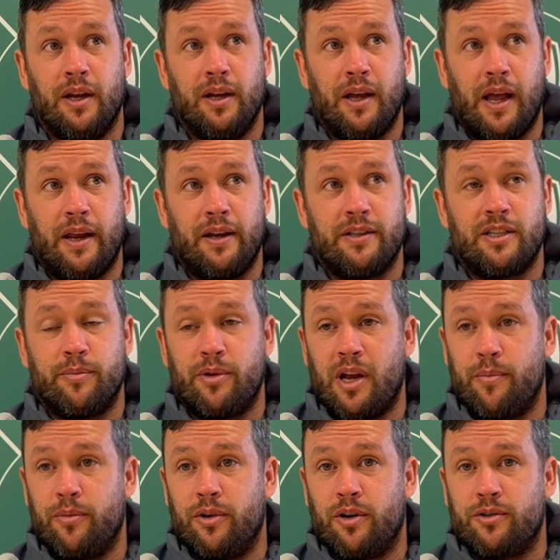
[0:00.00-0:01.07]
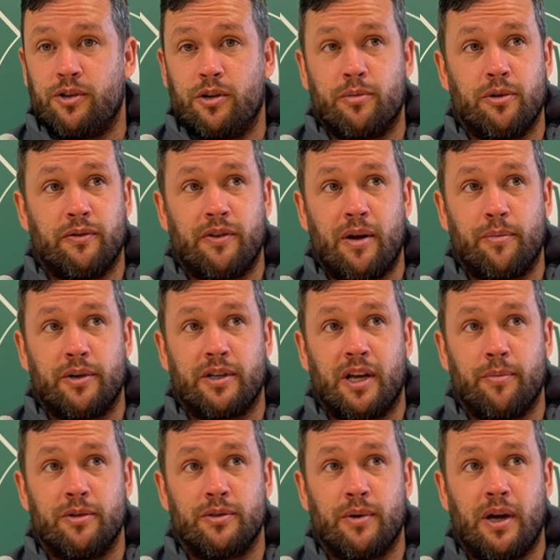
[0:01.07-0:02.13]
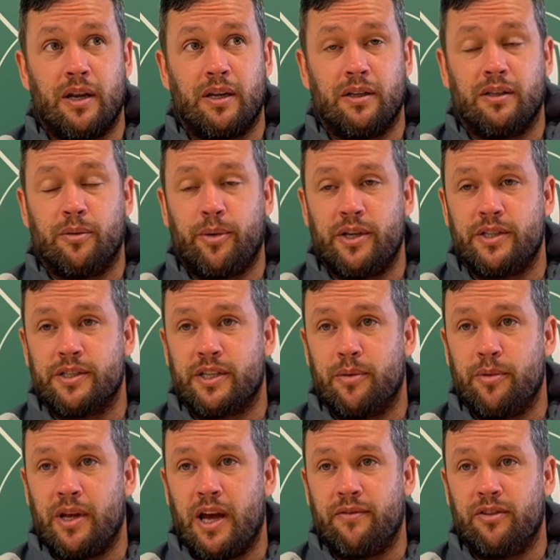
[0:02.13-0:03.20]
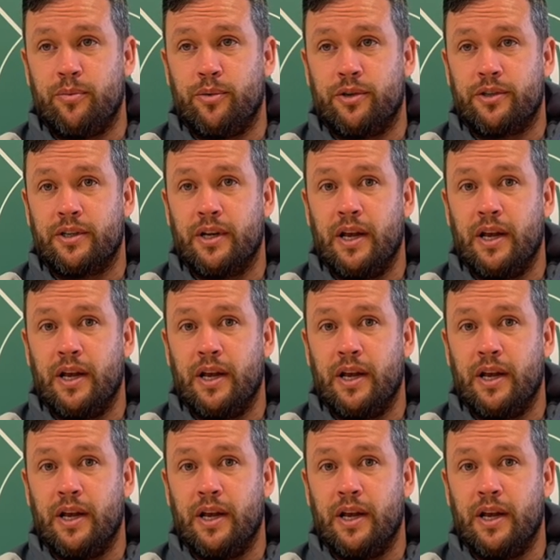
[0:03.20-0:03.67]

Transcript: end of September, October, November time as well. The pitches can be heavy, but